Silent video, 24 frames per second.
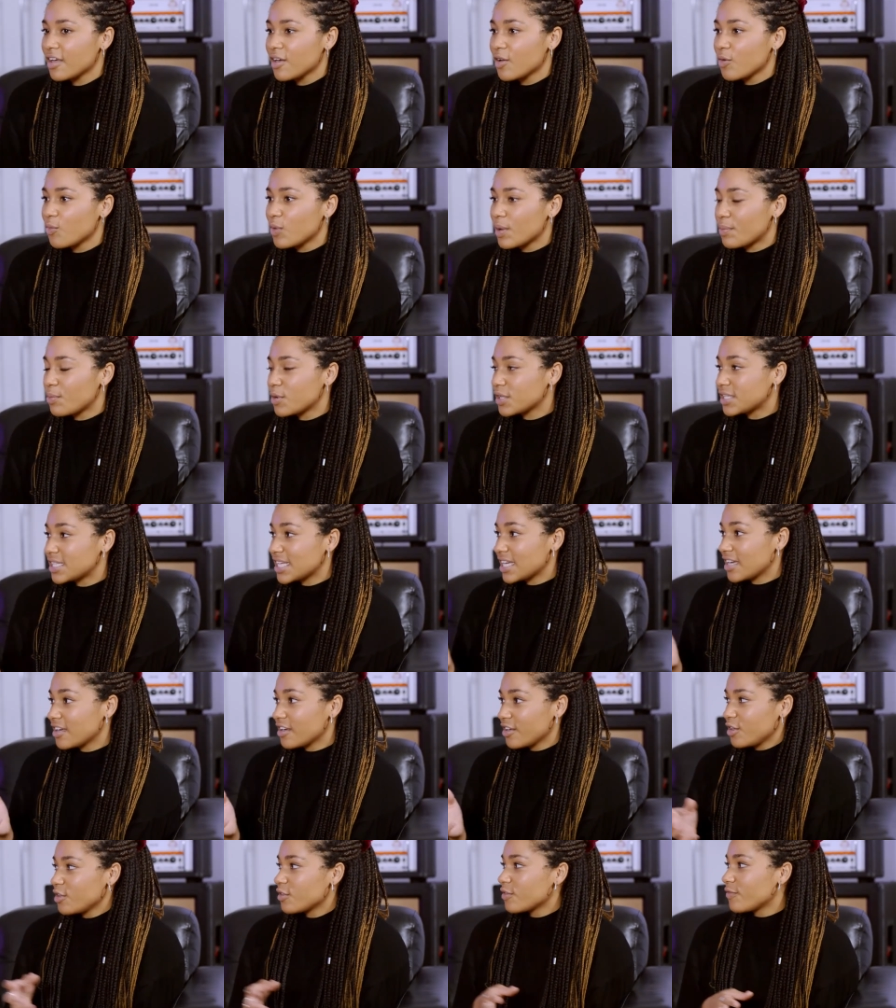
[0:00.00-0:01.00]
we're
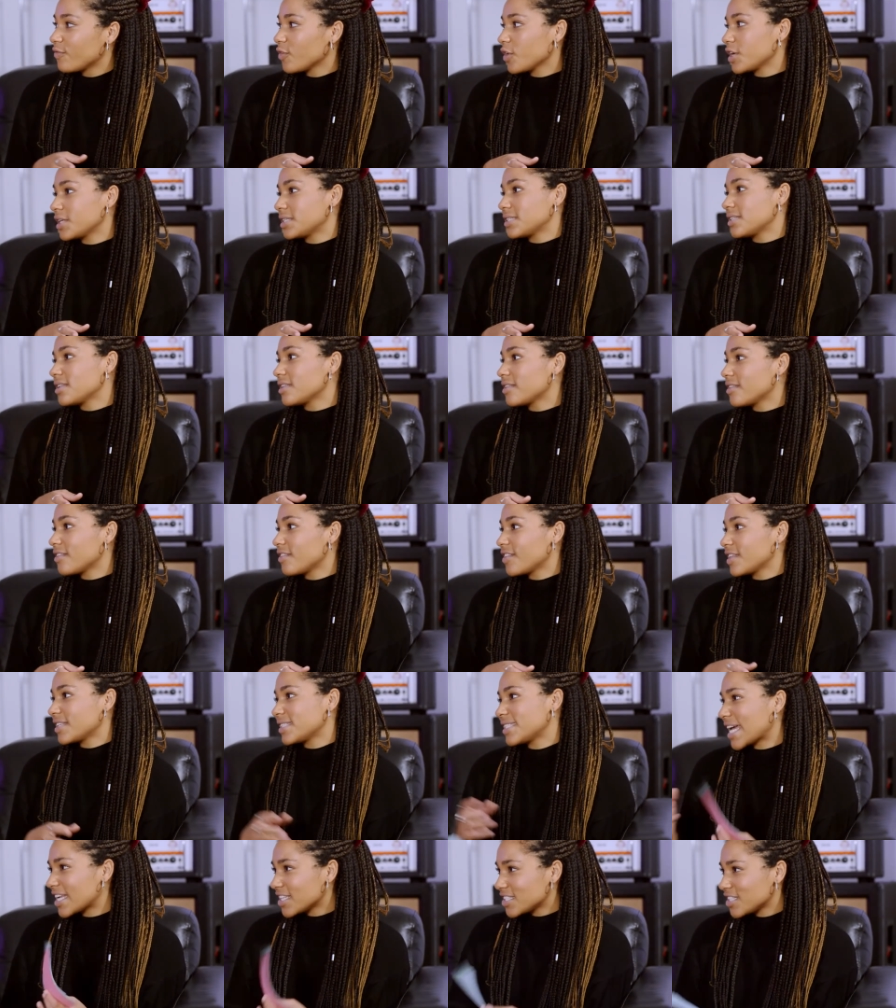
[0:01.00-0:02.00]
putting youth voice at the
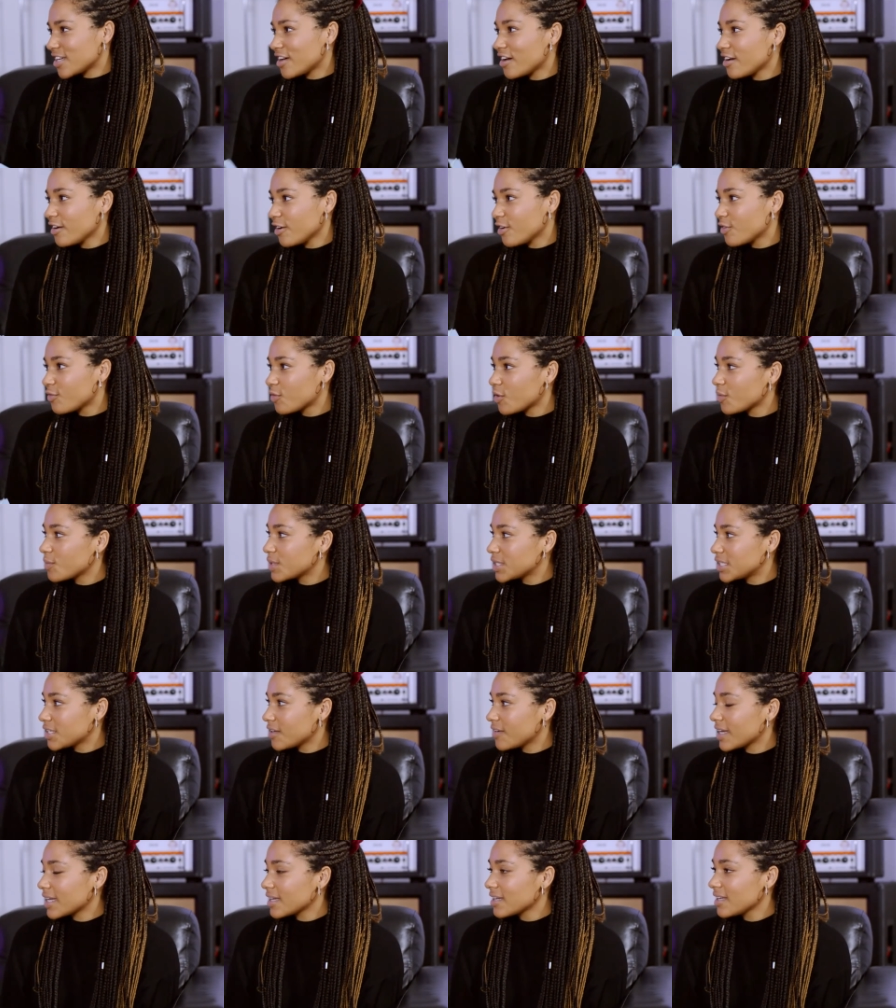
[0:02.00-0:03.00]
centre of what we're
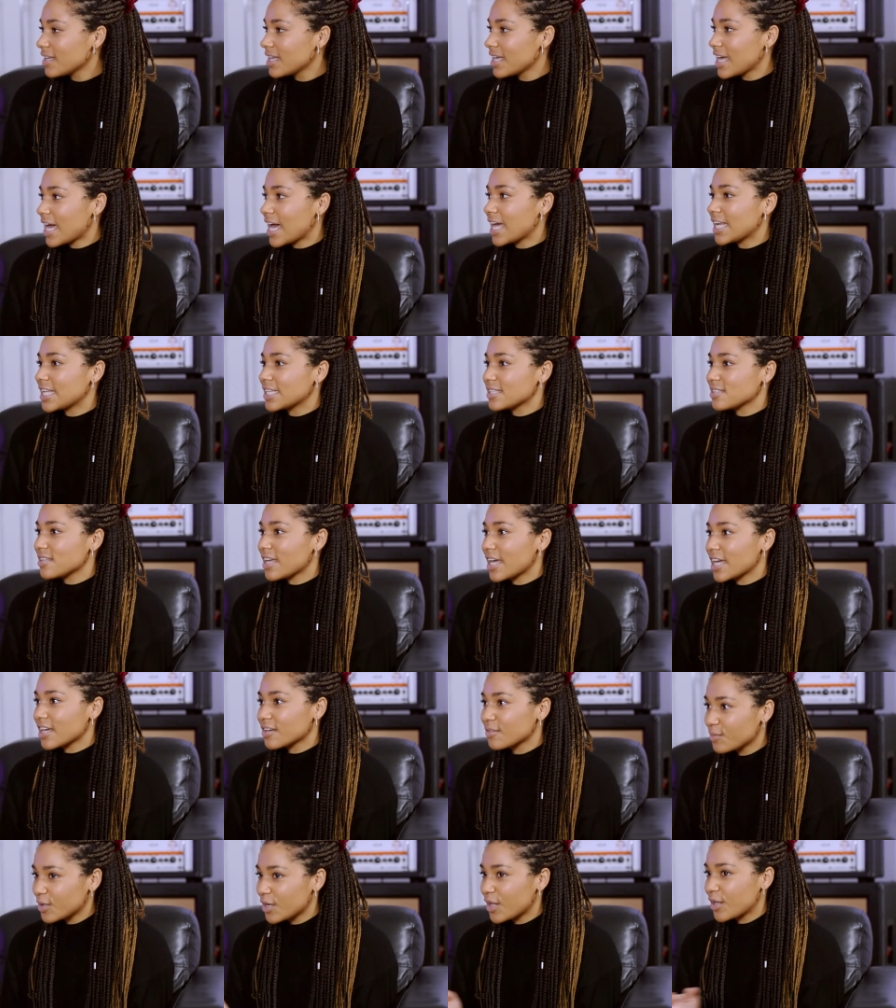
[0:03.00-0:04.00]
doing, and it's
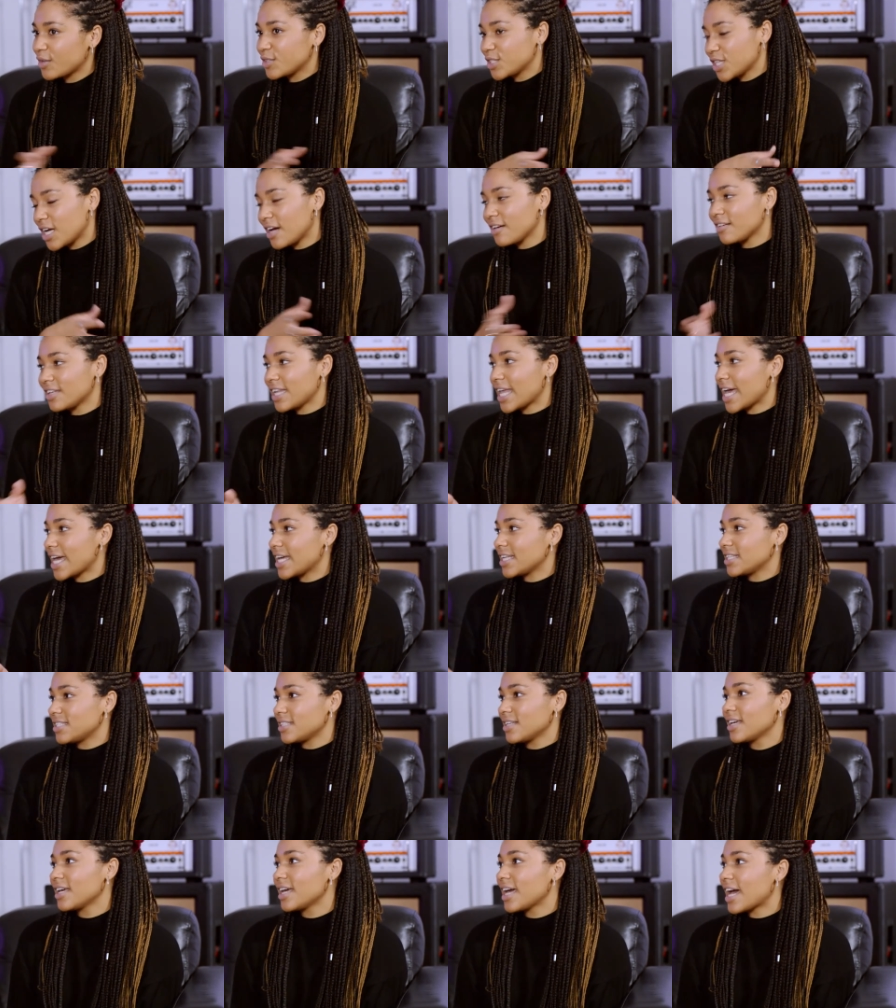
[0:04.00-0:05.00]
like
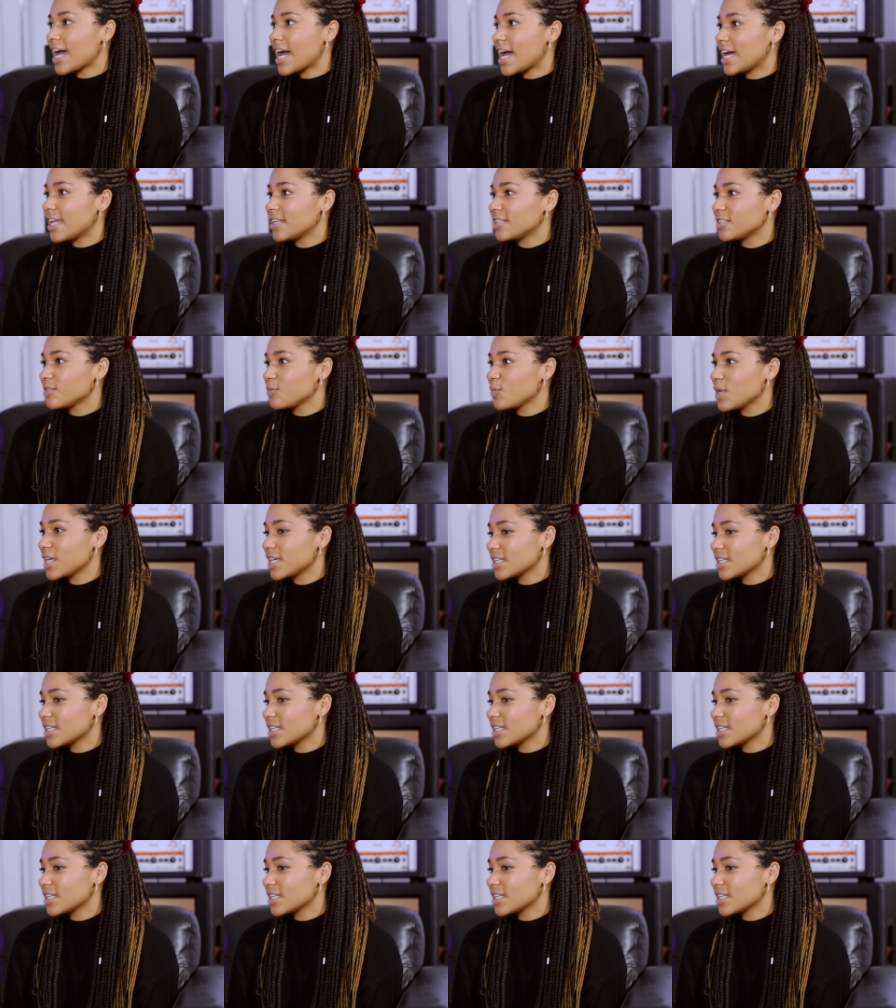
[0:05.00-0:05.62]
child-led, and we can